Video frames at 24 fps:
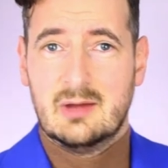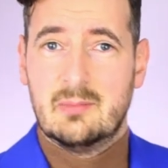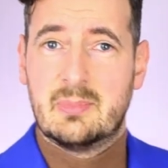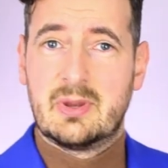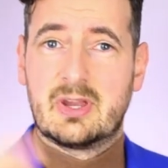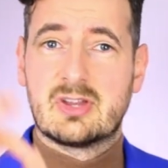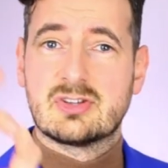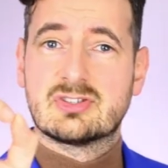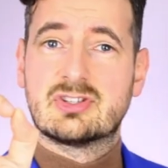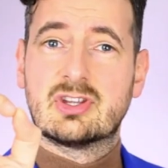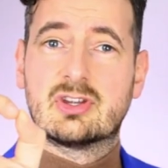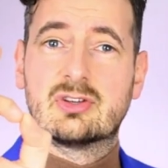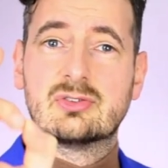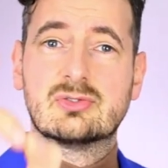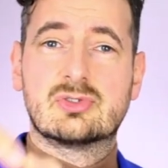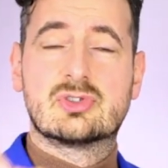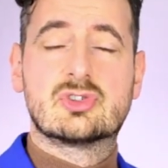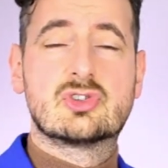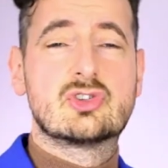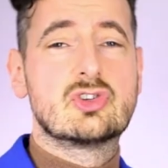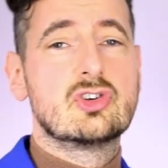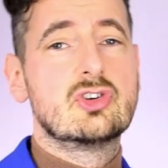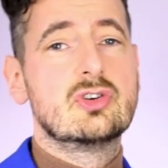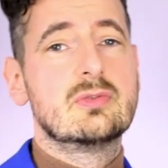because the
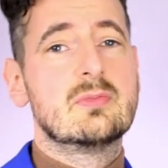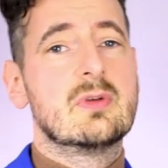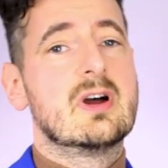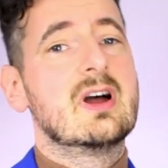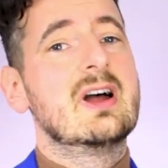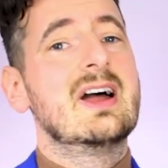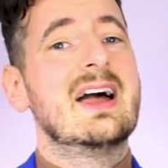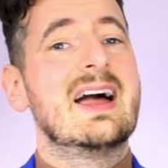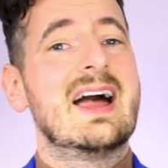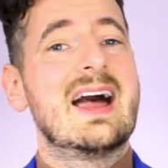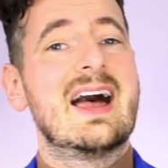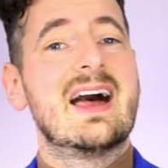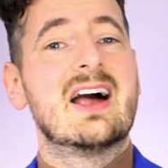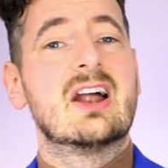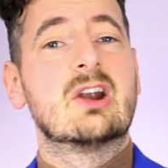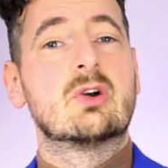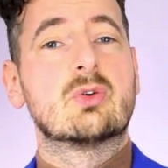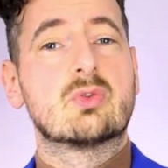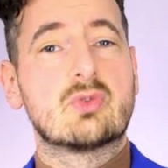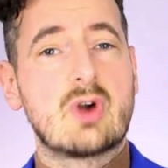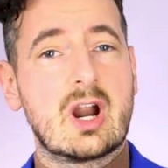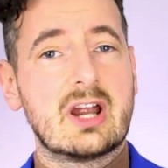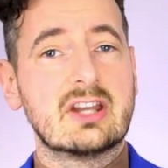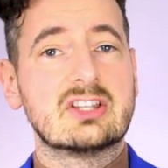Consumer
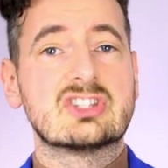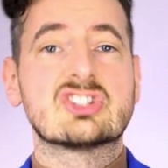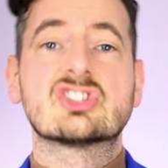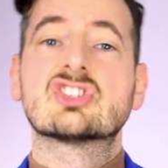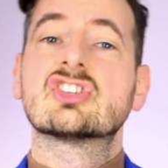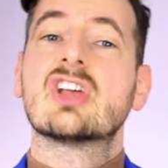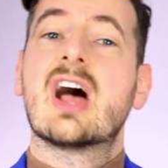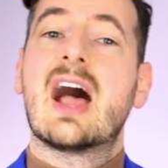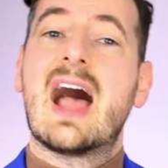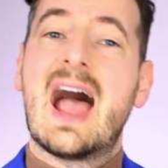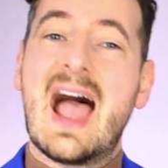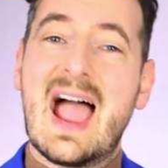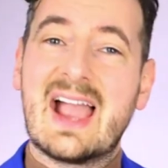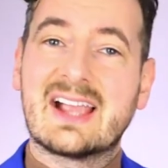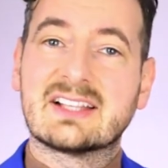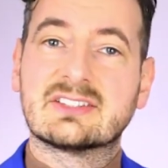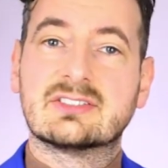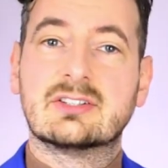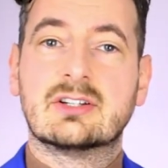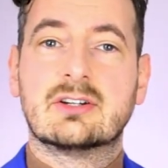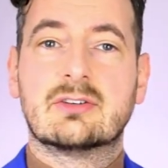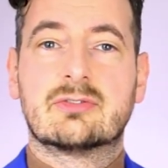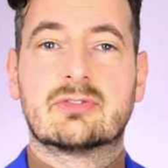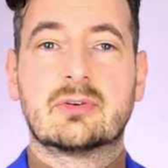Rights
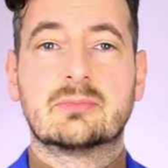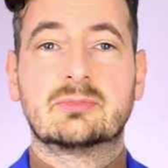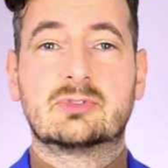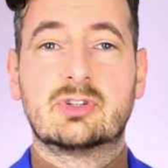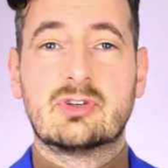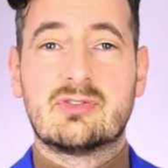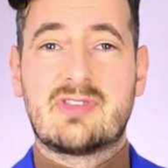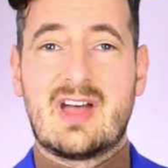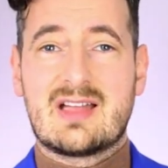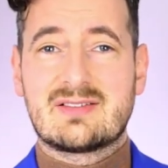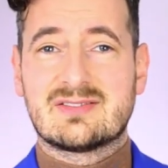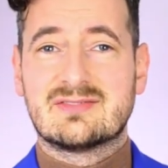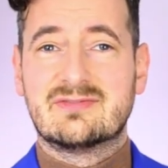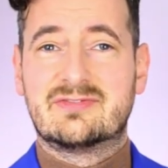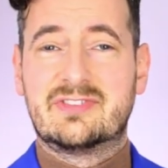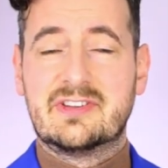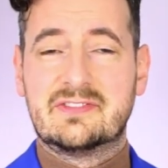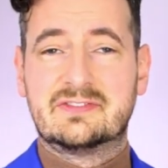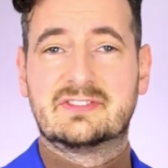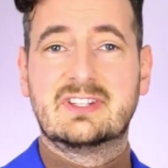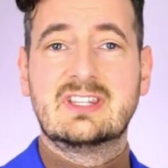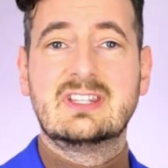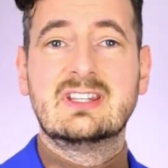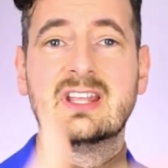Act from
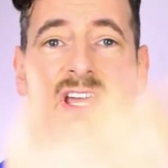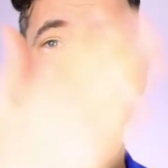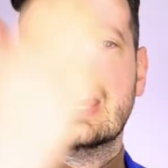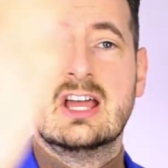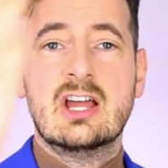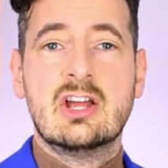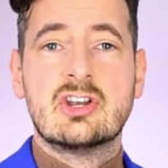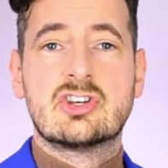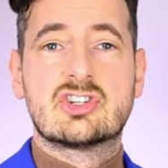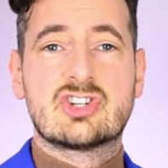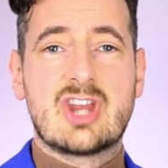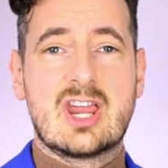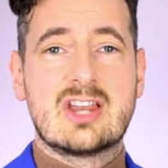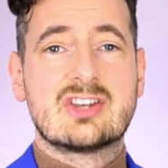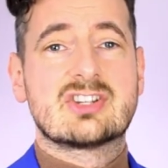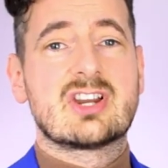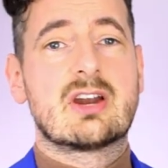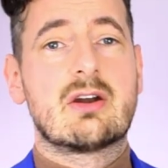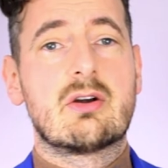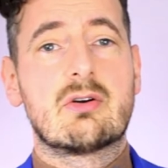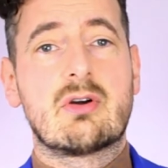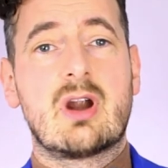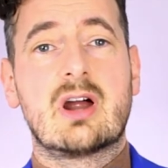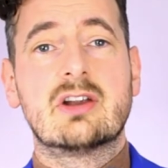2015 change
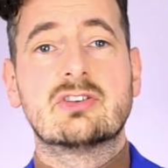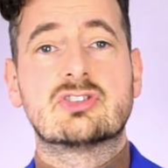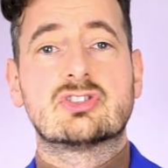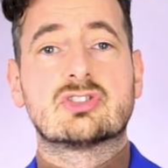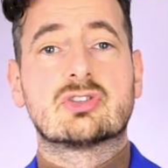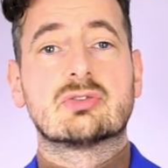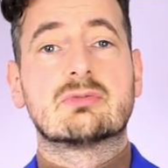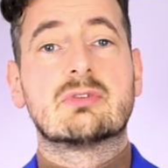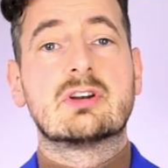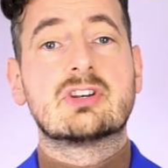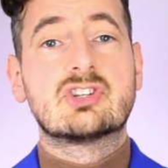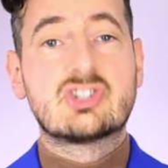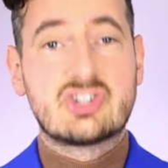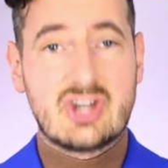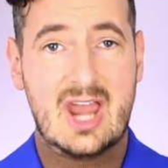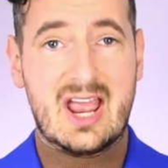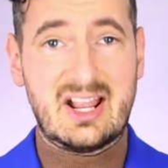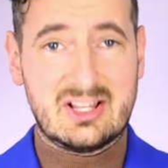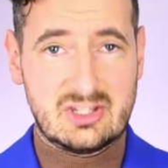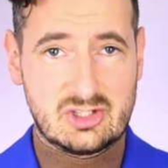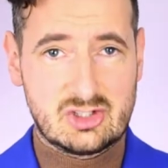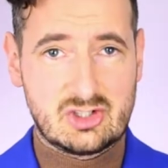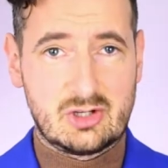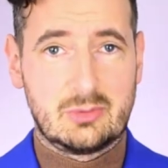our rights to
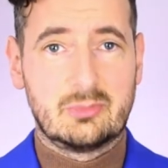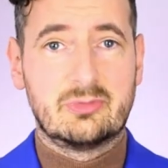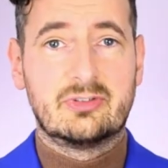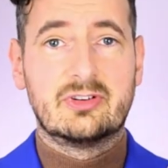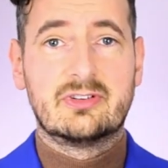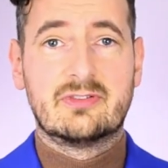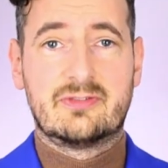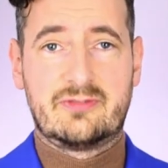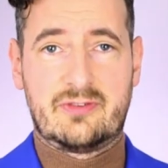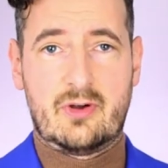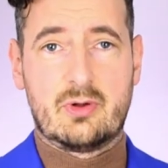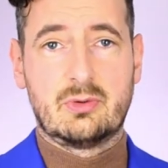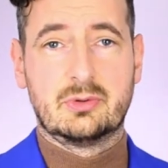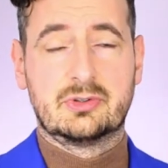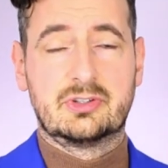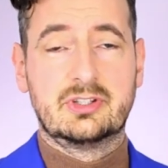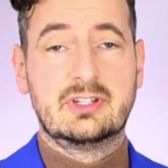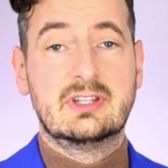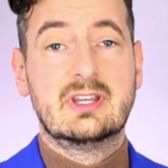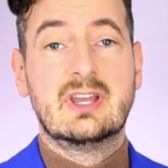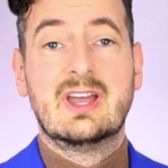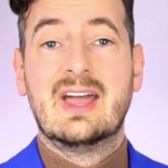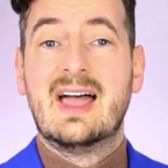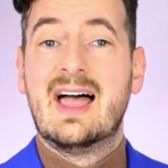reject something
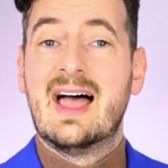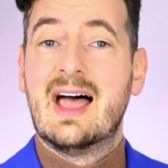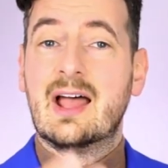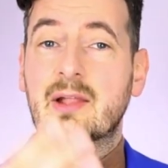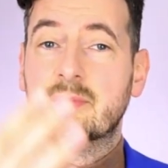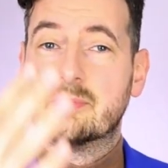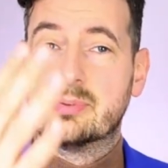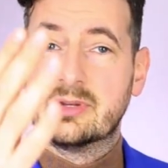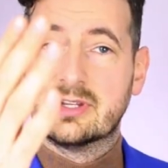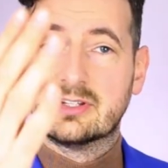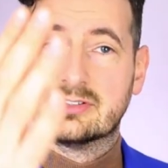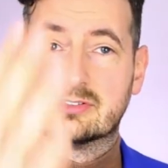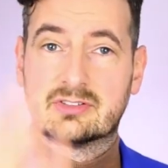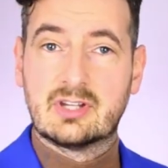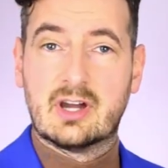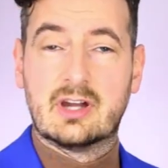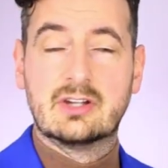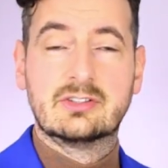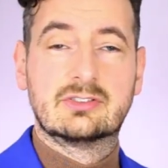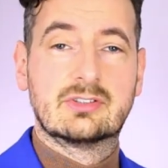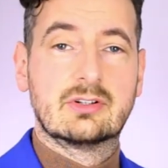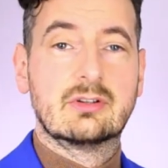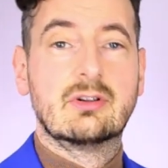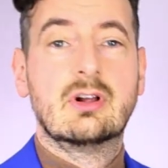faulty and be
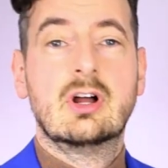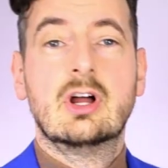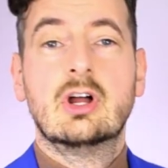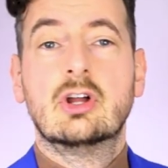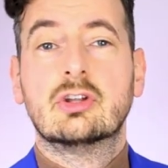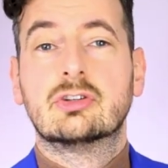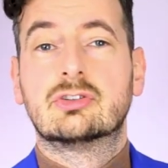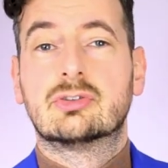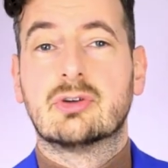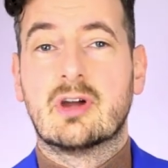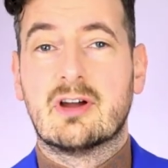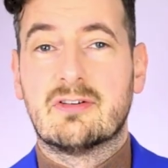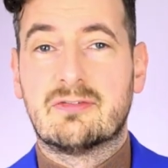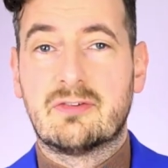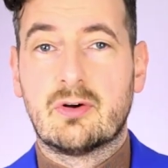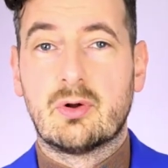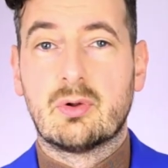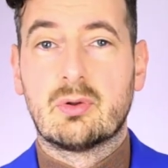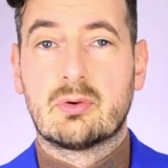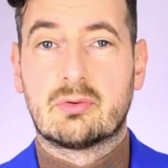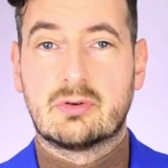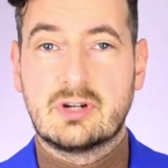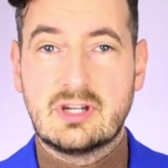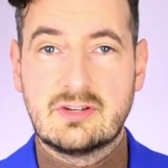entitled to a
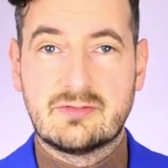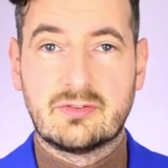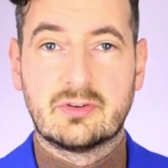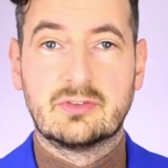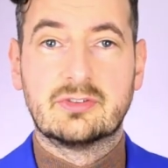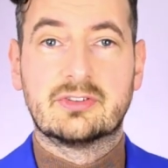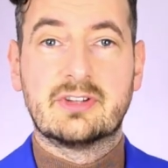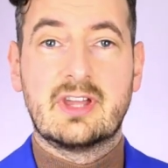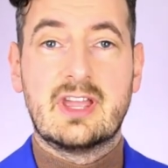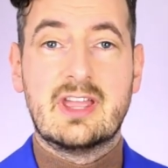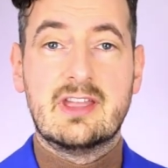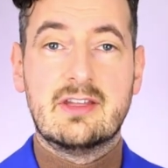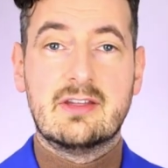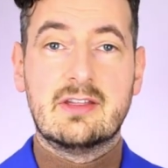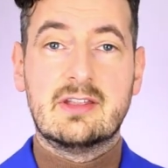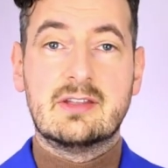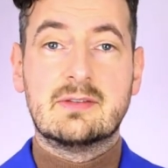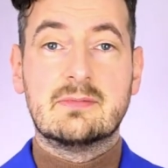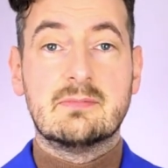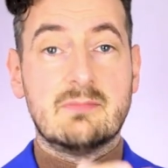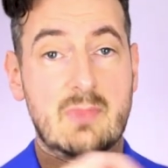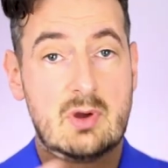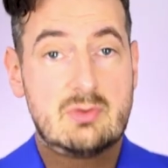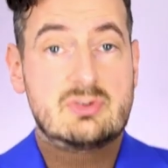full refund,
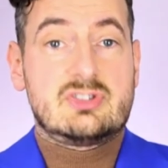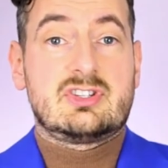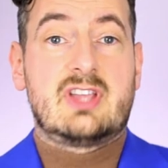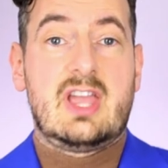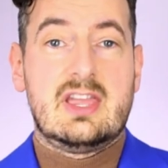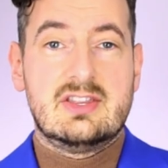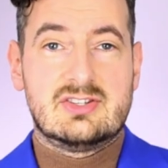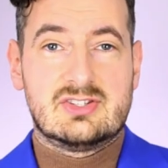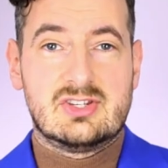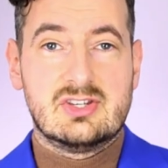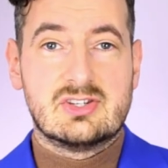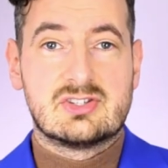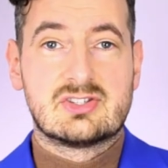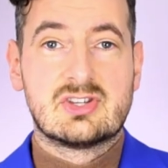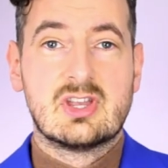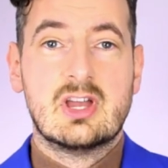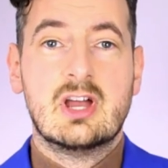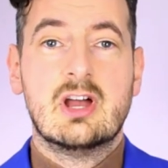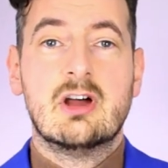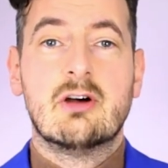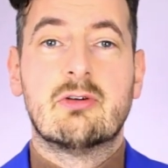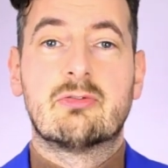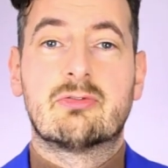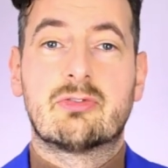in most cases,
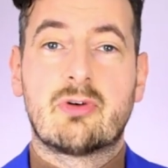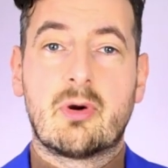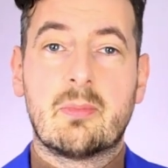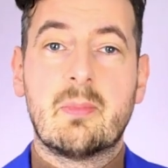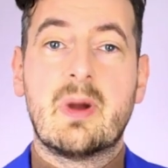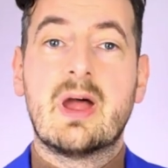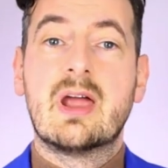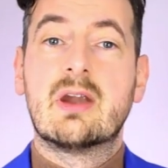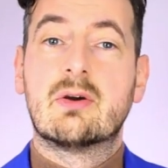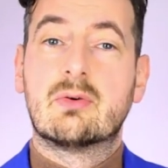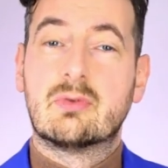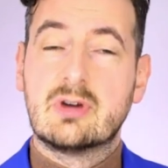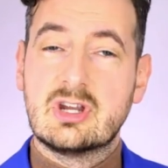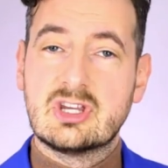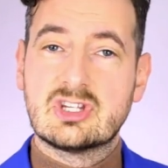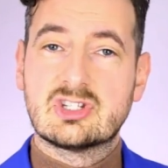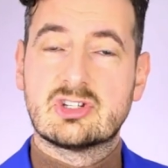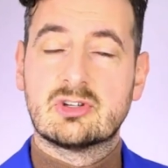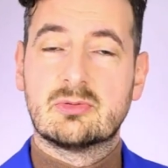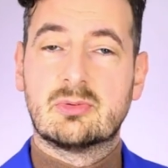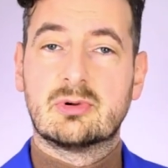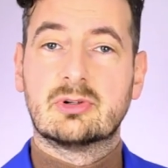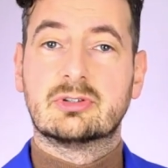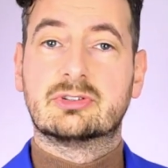from a
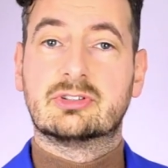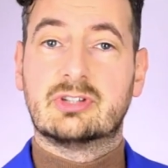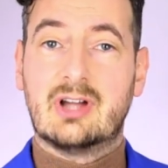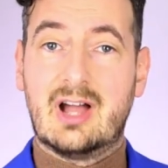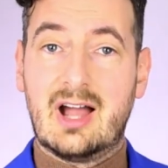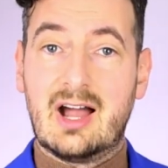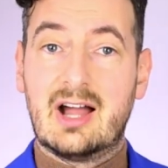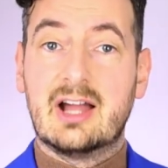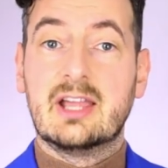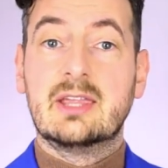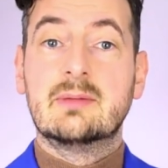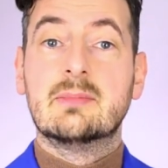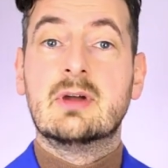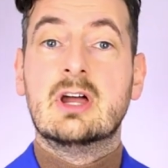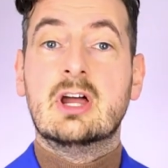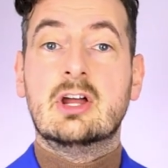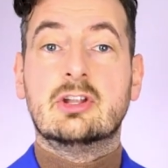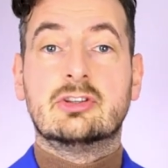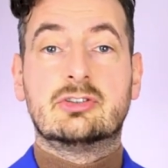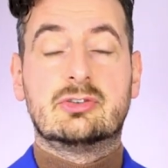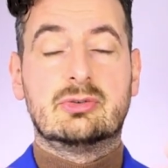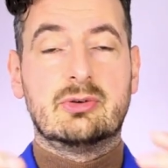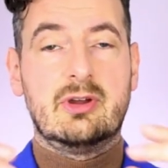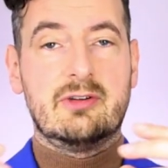reasonable time
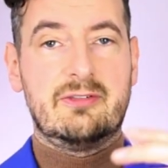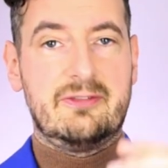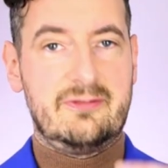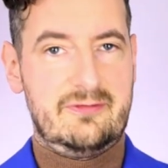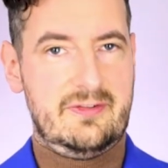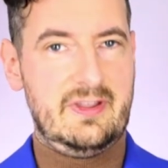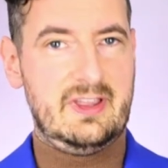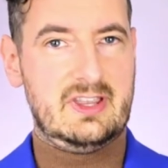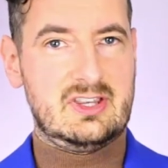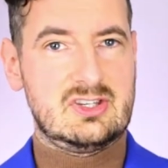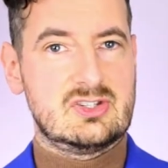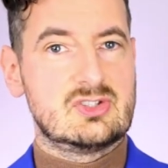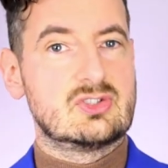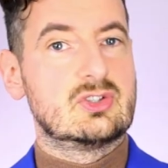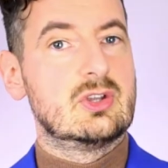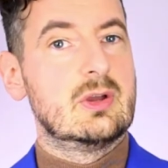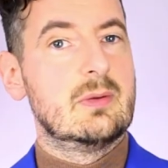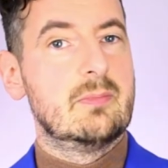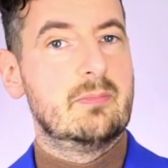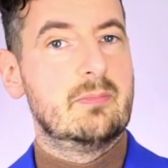to a fixed